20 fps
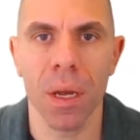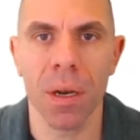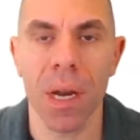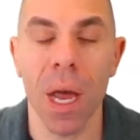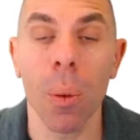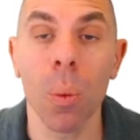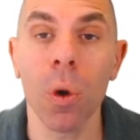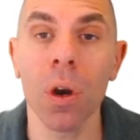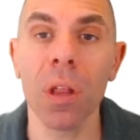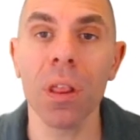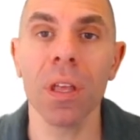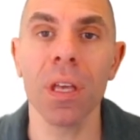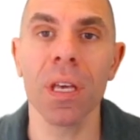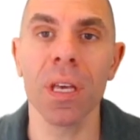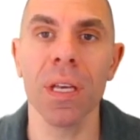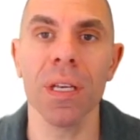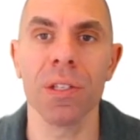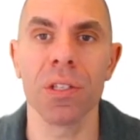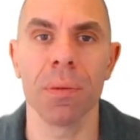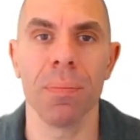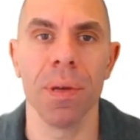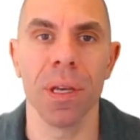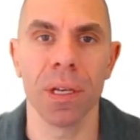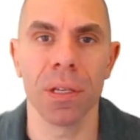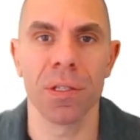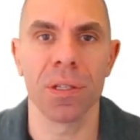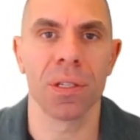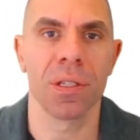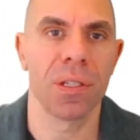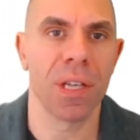Now, one of the keys to being a
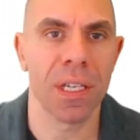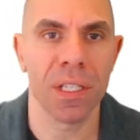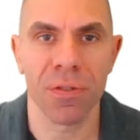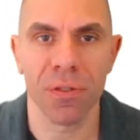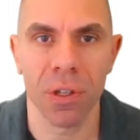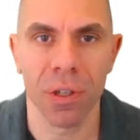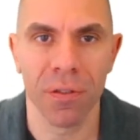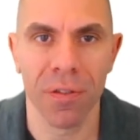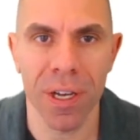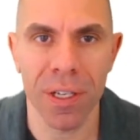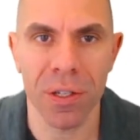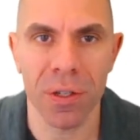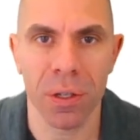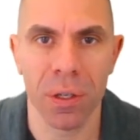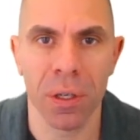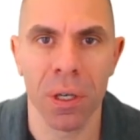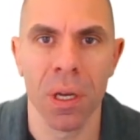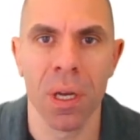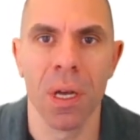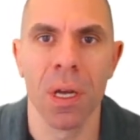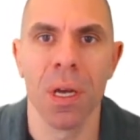successful investor